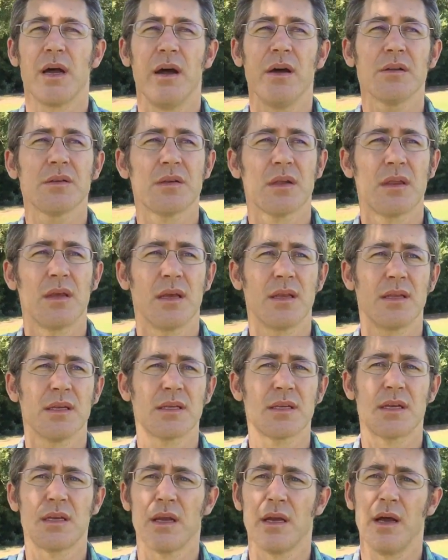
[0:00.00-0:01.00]
I also think
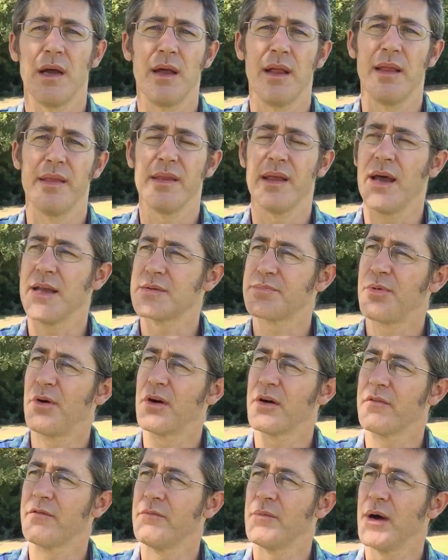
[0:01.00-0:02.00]
this, as
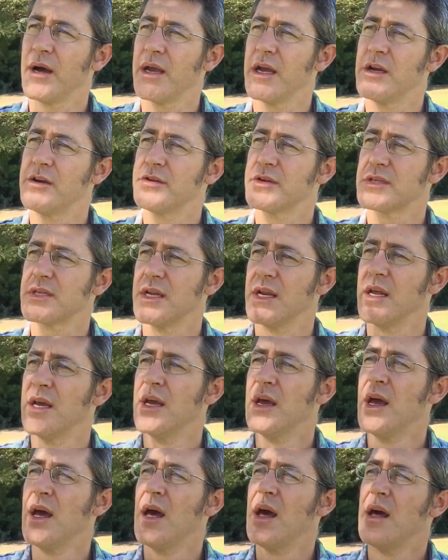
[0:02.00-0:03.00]
part of my interest
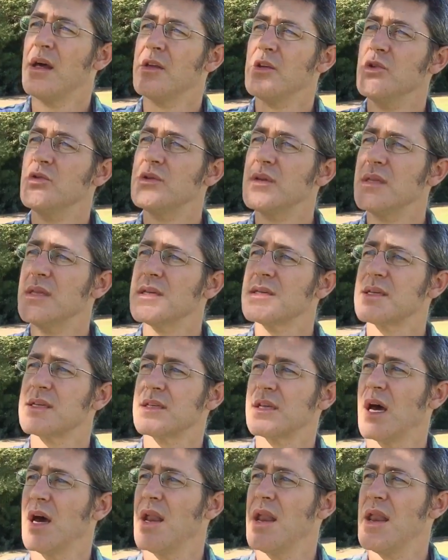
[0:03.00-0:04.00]
in using this as
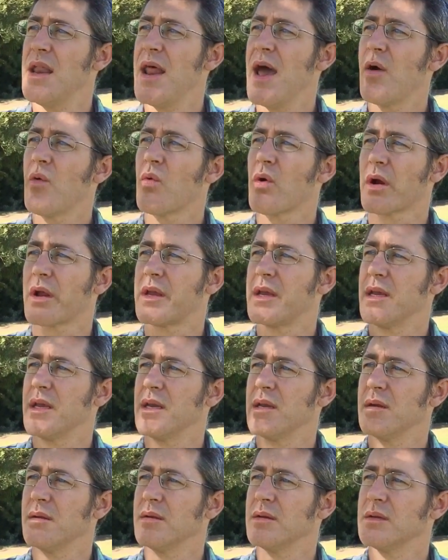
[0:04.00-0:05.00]
a
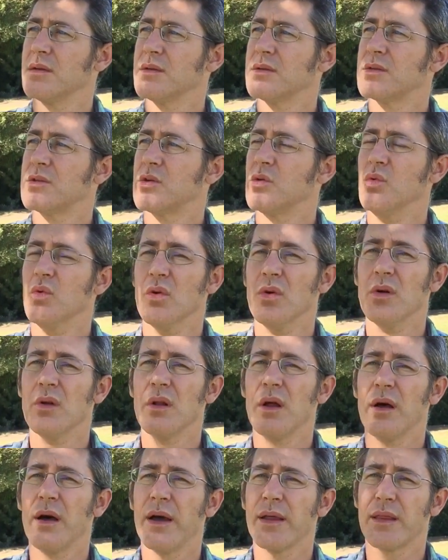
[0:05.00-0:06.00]
networking
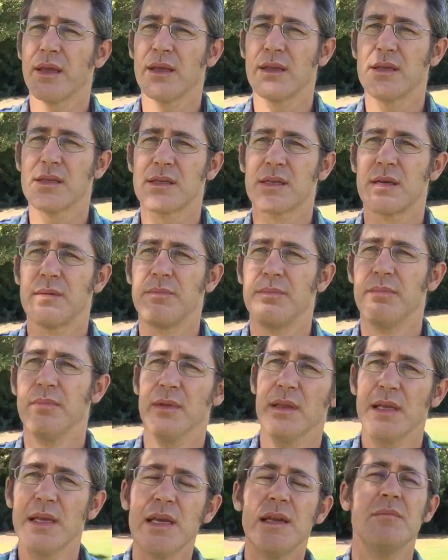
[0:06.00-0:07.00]
tool, I think this could
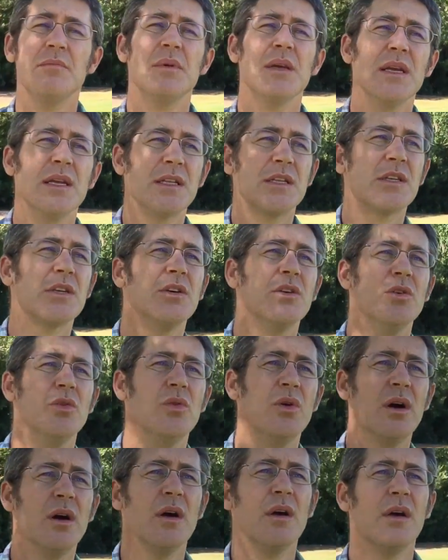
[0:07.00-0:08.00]
lead me
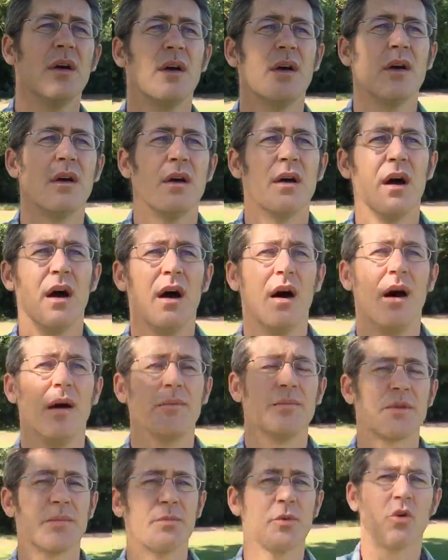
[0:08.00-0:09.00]
to
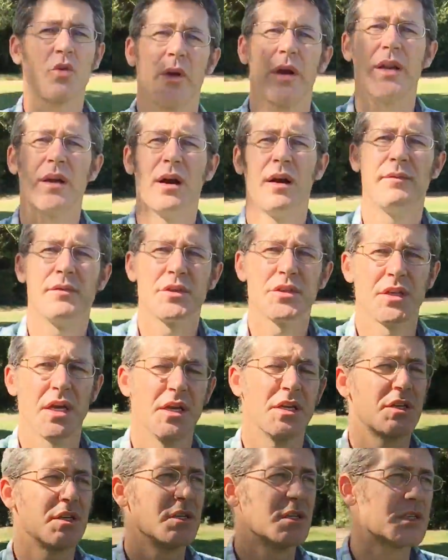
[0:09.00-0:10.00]
some great
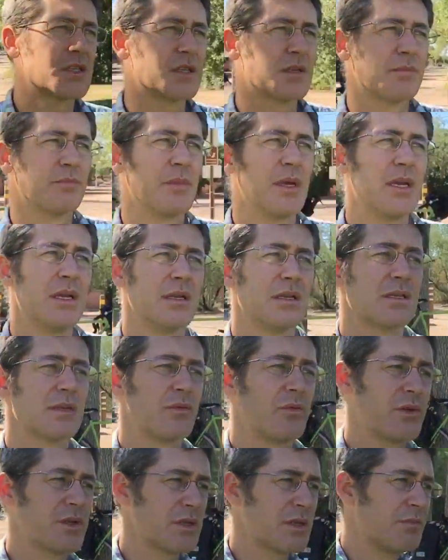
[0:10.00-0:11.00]
conversations, meetings
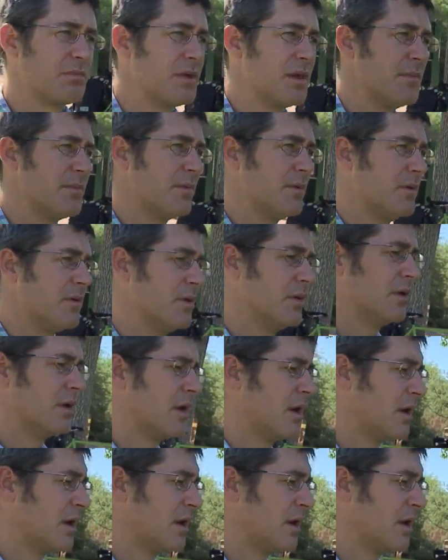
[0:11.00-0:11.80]
with some people,